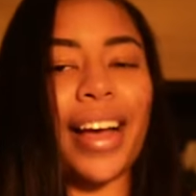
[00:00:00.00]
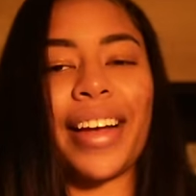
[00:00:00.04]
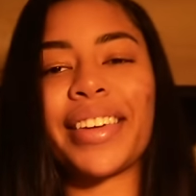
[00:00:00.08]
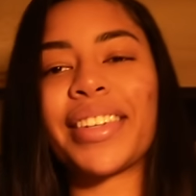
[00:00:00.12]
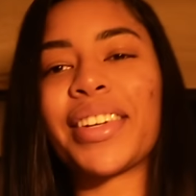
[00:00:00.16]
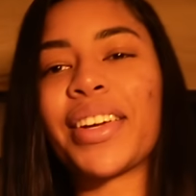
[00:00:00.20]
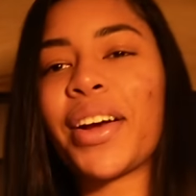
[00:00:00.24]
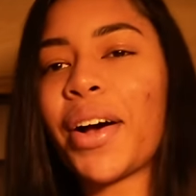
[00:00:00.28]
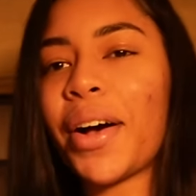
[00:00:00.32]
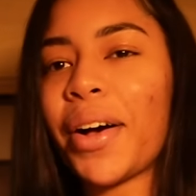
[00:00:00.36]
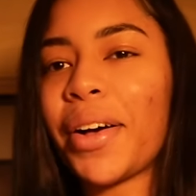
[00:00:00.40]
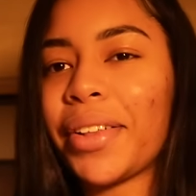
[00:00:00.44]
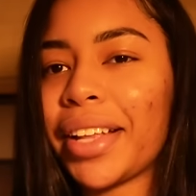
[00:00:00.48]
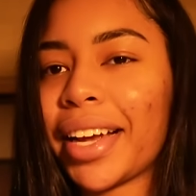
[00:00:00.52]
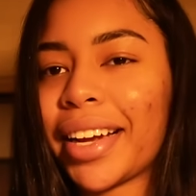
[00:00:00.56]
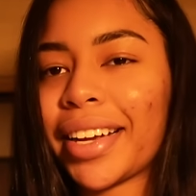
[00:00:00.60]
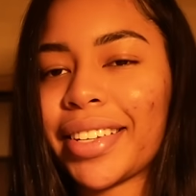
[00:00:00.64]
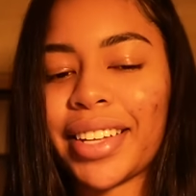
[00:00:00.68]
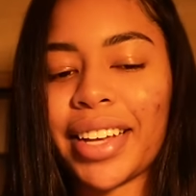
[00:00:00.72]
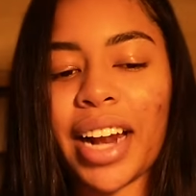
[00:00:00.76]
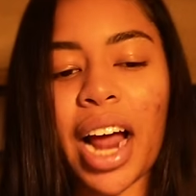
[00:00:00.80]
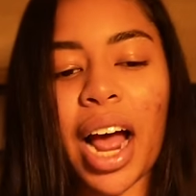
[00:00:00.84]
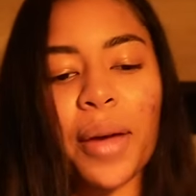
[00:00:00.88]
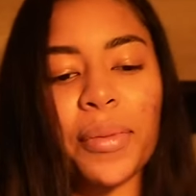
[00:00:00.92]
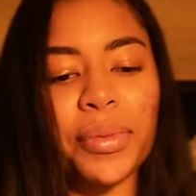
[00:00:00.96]
Y'all, like I
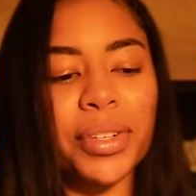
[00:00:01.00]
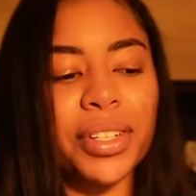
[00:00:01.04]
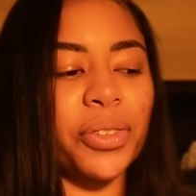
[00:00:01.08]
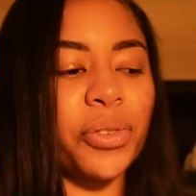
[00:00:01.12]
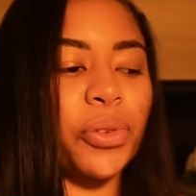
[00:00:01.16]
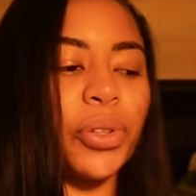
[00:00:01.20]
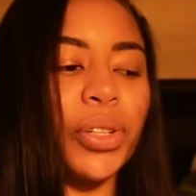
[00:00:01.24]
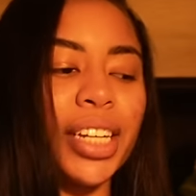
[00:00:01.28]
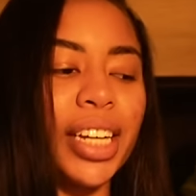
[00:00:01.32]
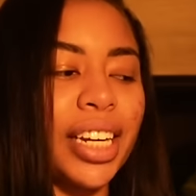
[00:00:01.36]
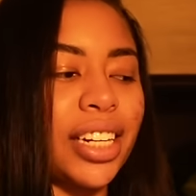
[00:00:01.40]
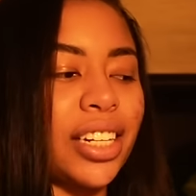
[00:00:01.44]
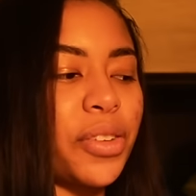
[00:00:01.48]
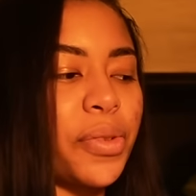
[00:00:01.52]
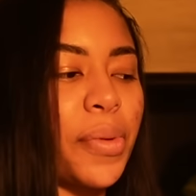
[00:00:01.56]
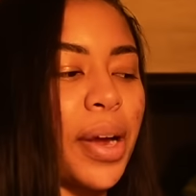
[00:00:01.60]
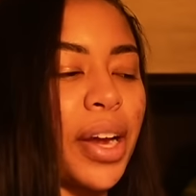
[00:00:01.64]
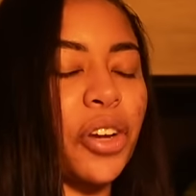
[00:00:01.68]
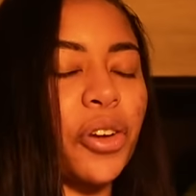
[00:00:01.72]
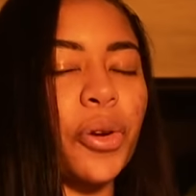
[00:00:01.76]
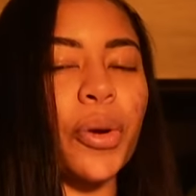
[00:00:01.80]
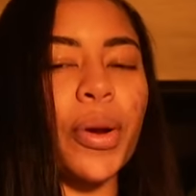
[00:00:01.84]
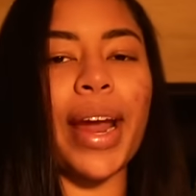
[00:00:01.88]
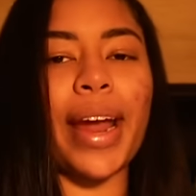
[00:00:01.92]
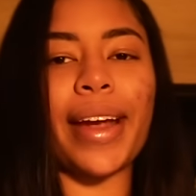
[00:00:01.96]
said, I'm just really into my
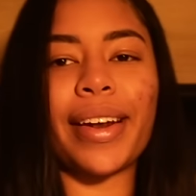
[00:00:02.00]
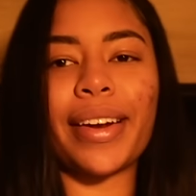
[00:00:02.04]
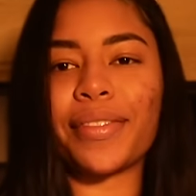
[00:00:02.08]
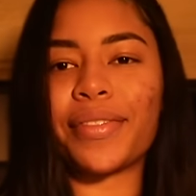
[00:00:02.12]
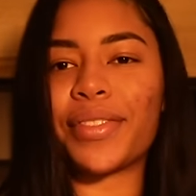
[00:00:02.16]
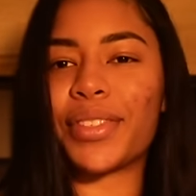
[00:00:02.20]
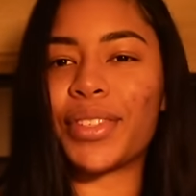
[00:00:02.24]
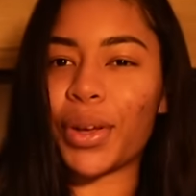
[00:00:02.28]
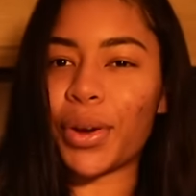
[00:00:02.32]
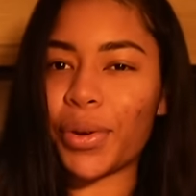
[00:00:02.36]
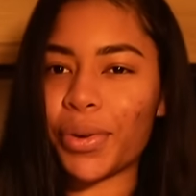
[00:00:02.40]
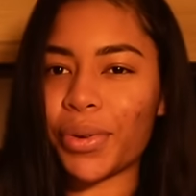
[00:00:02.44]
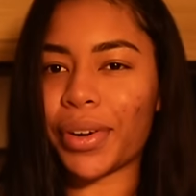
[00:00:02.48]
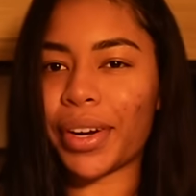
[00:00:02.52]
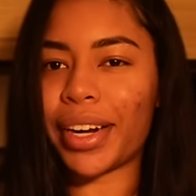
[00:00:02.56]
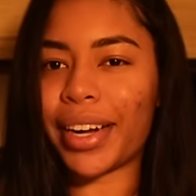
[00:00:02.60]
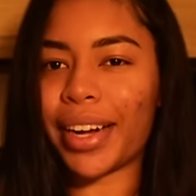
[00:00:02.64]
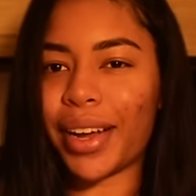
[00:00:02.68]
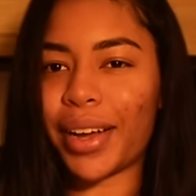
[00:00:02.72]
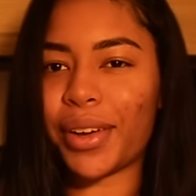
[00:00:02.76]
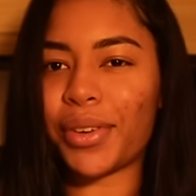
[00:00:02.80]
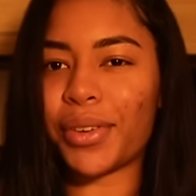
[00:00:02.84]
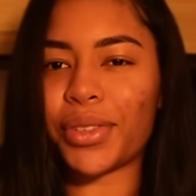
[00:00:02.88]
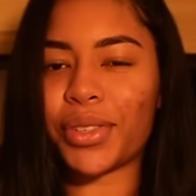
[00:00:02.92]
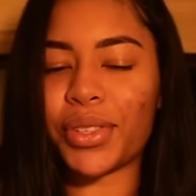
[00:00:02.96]
creative zone right
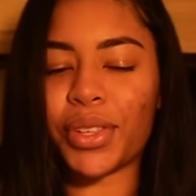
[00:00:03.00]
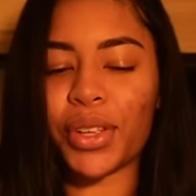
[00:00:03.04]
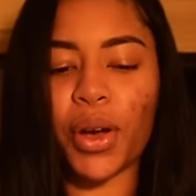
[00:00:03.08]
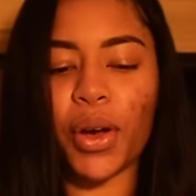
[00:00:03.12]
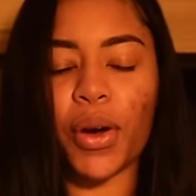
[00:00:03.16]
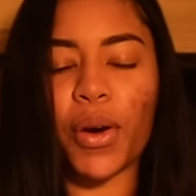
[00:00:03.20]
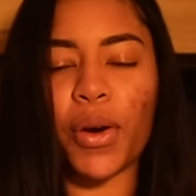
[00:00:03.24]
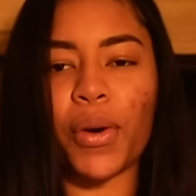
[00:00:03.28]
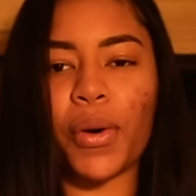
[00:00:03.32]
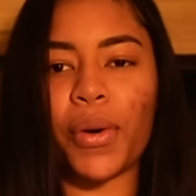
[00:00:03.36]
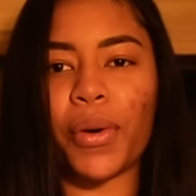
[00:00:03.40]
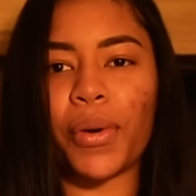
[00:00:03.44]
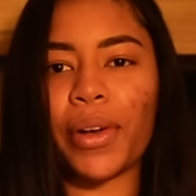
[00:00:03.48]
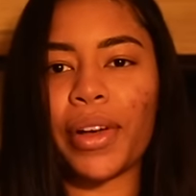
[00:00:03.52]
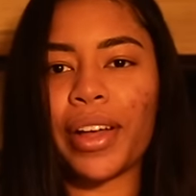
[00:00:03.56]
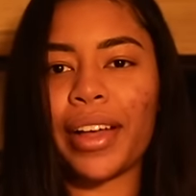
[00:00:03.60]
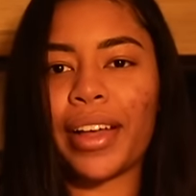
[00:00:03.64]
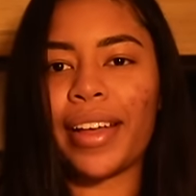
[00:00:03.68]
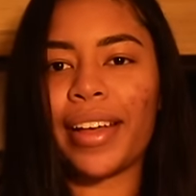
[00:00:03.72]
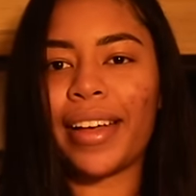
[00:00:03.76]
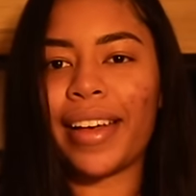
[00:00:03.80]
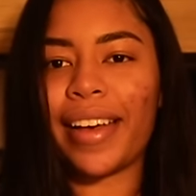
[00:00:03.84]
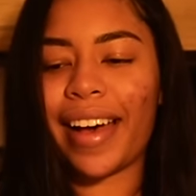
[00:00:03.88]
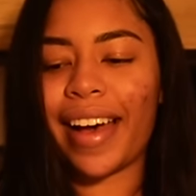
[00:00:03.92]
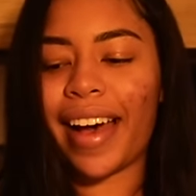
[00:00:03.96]
now. So
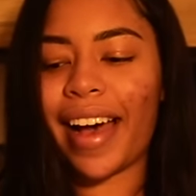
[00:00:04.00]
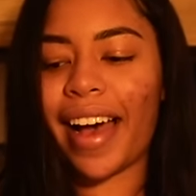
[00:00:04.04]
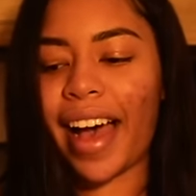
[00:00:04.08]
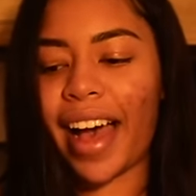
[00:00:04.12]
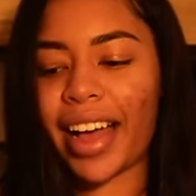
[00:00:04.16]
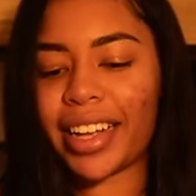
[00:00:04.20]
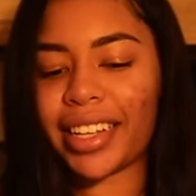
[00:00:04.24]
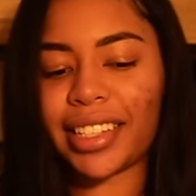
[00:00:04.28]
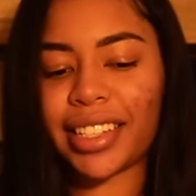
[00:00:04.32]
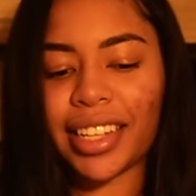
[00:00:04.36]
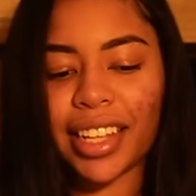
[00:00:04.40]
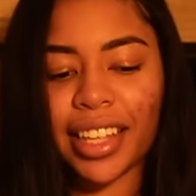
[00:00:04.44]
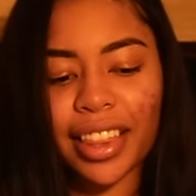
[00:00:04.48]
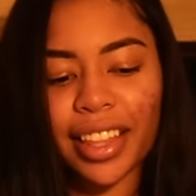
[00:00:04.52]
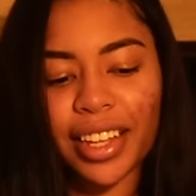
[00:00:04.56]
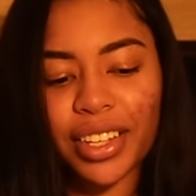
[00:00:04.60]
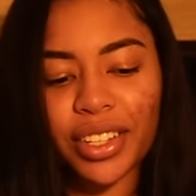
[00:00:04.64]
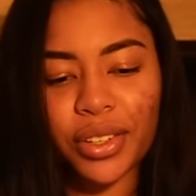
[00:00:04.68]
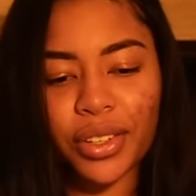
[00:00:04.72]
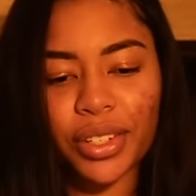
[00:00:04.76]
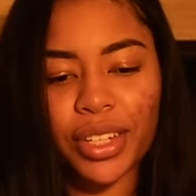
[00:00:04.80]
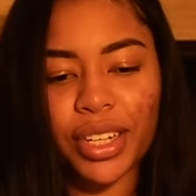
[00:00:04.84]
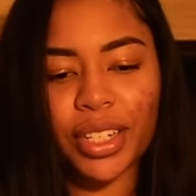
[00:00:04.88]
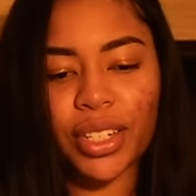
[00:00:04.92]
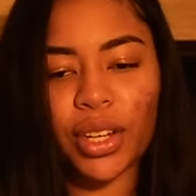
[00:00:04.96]
I see things
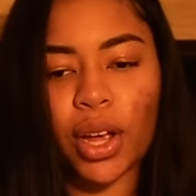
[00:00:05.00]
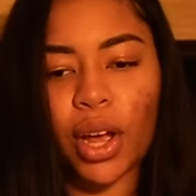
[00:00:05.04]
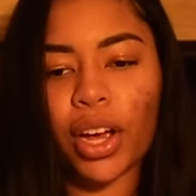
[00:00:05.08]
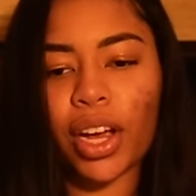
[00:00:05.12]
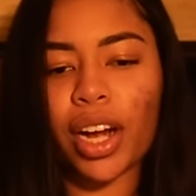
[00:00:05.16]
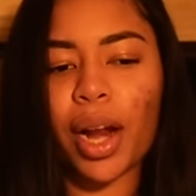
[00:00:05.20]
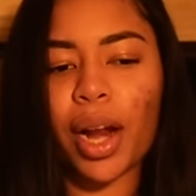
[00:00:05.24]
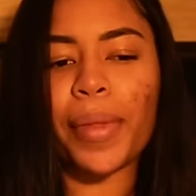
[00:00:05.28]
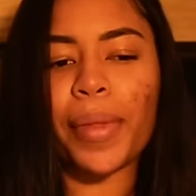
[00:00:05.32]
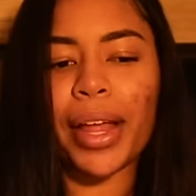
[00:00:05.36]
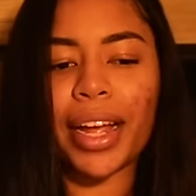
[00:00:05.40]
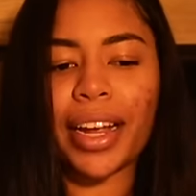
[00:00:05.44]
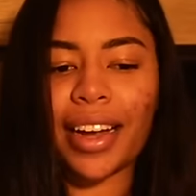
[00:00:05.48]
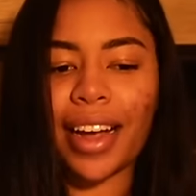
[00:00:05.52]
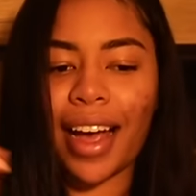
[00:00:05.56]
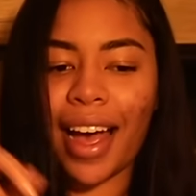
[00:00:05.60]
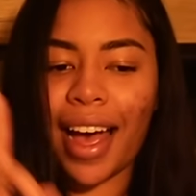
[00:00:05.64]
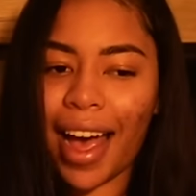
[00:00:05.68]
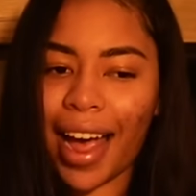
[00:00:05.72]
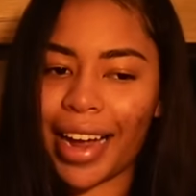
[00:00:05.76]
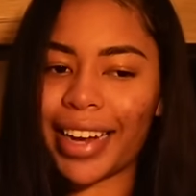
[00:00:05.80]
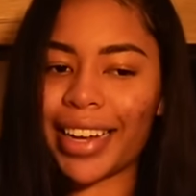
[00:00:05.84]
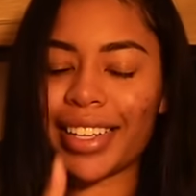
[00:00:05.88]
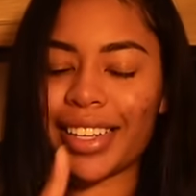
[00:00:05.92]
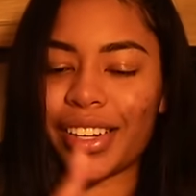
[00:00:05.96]
on TikTok like,
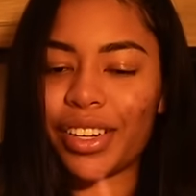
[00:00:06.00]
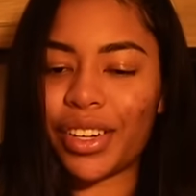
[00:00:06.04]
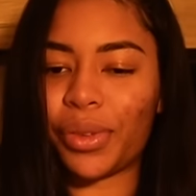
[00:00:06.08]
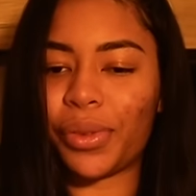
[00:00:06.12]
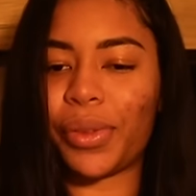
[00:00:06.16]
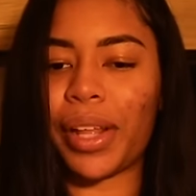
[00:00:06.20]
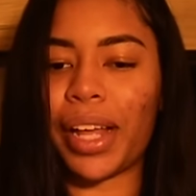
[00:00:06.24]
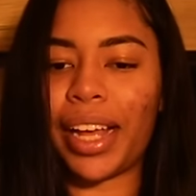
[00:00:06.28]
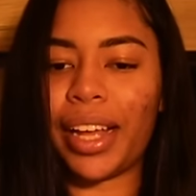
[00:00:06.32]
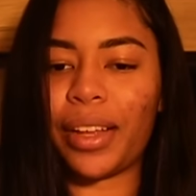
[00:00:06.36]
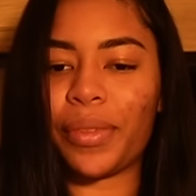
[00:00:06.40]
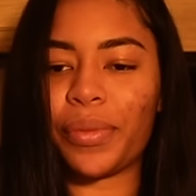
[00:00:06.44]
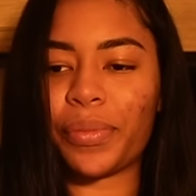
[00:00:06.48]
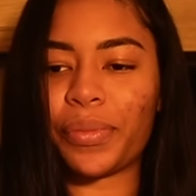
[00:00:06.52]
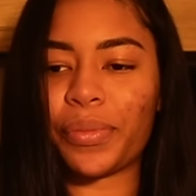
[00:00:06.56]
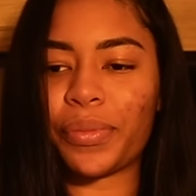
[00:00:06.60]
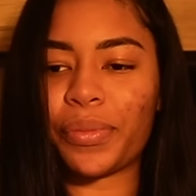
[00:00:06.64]
I can do that.